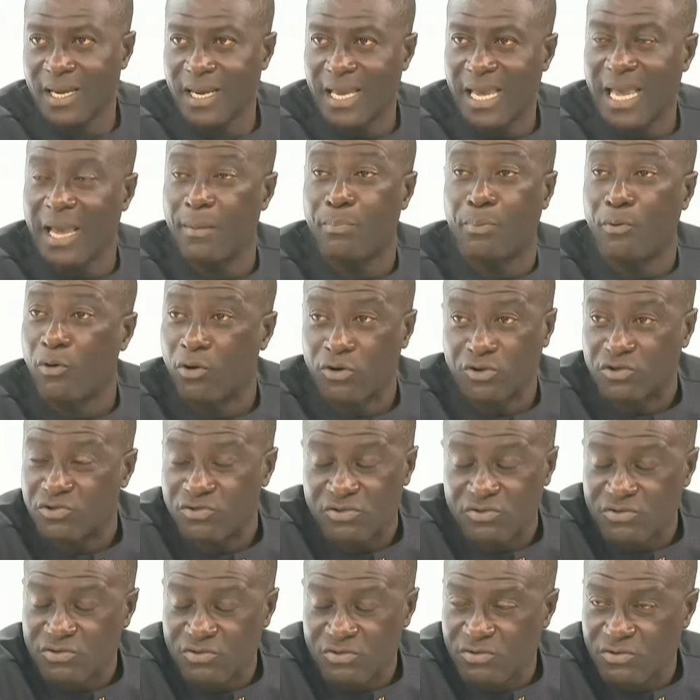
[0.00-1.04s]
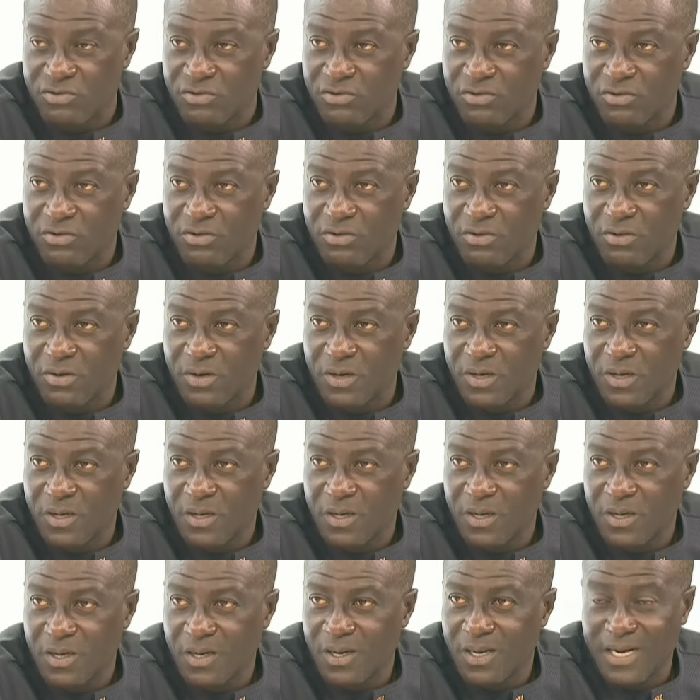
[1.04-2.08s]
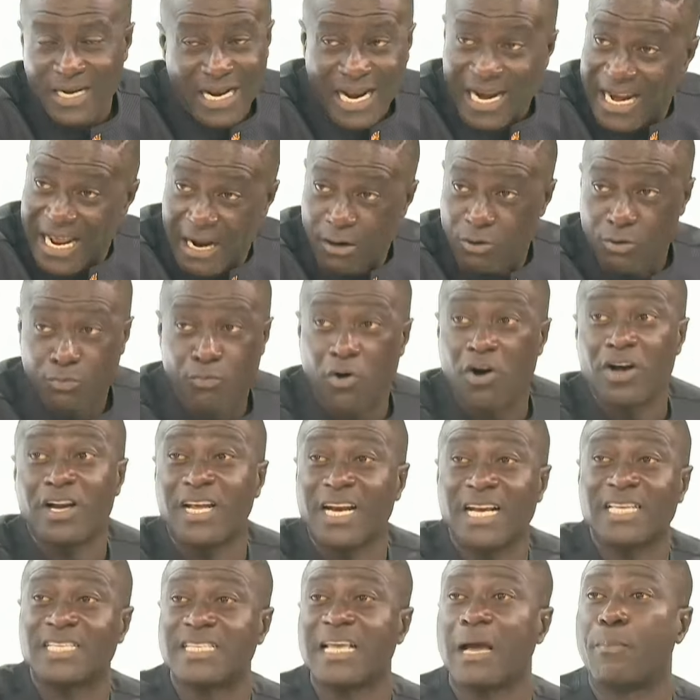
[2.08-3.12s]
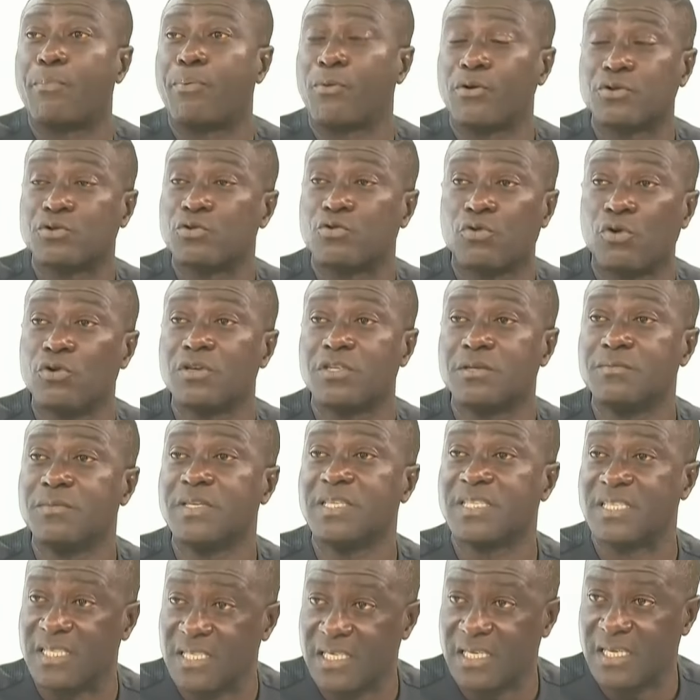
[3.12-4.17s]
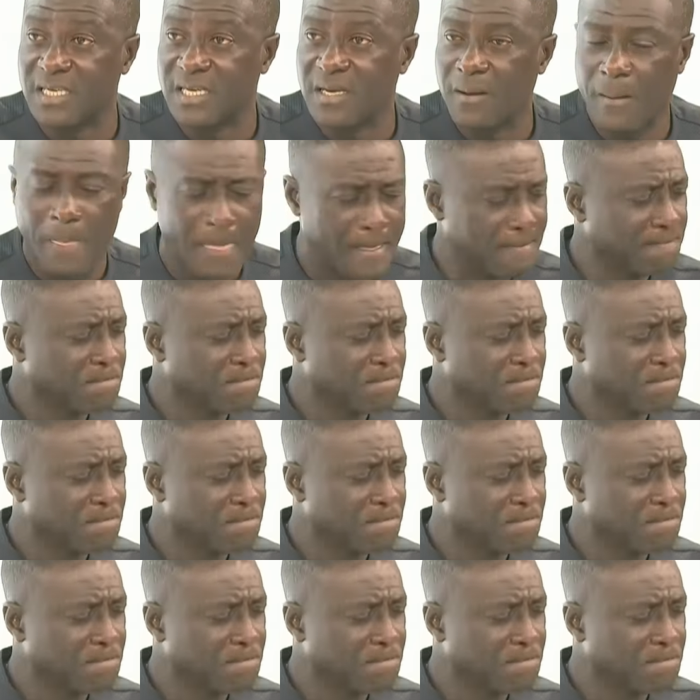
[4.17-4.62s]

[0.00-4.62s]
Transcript: airport. Nana, the Bongres airport, you want to compare